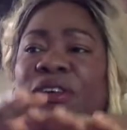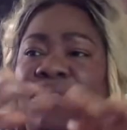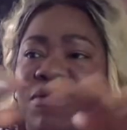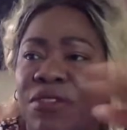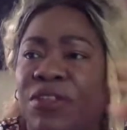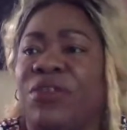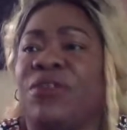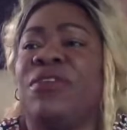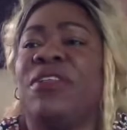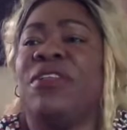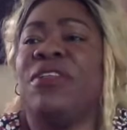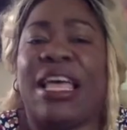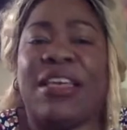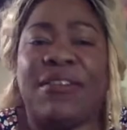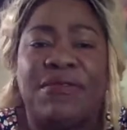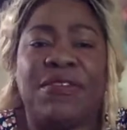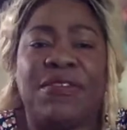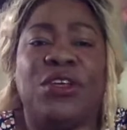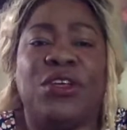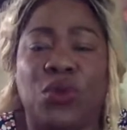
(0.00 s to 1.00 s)
of their
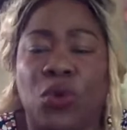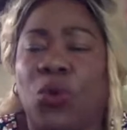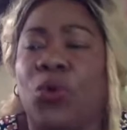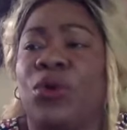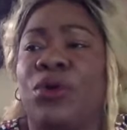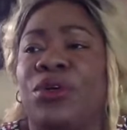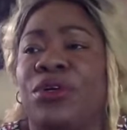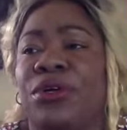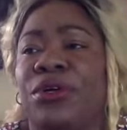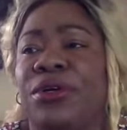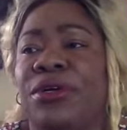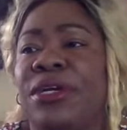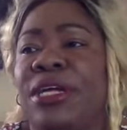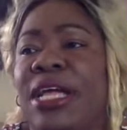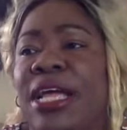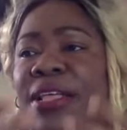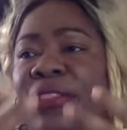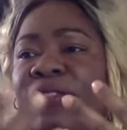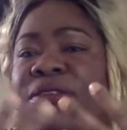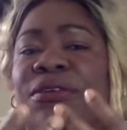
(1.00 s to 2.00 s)
life in order.
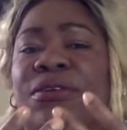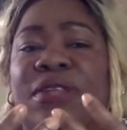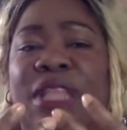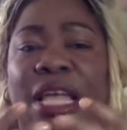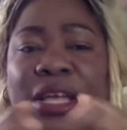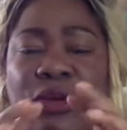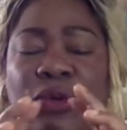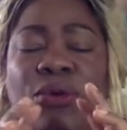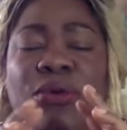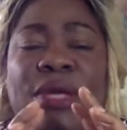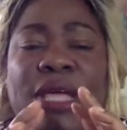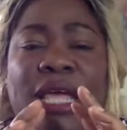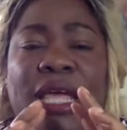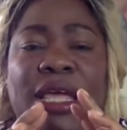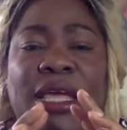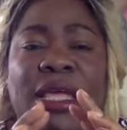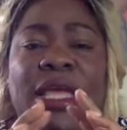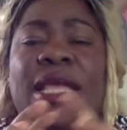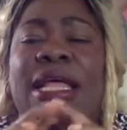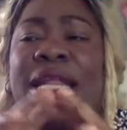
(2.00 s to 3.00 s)
And they're like,
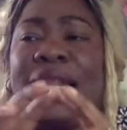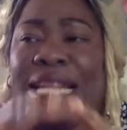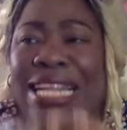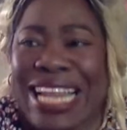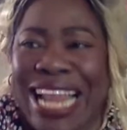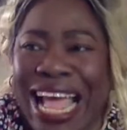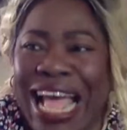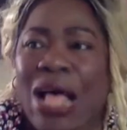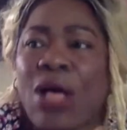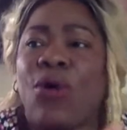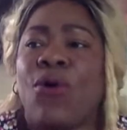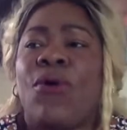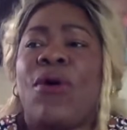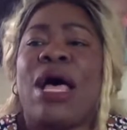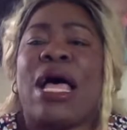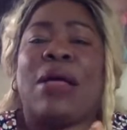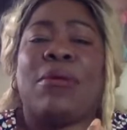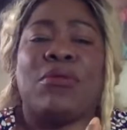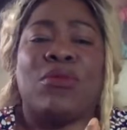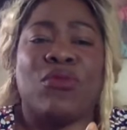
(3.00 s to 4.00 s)
okay, now
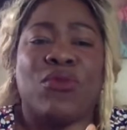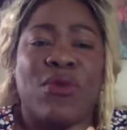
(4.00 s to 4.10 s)
I'm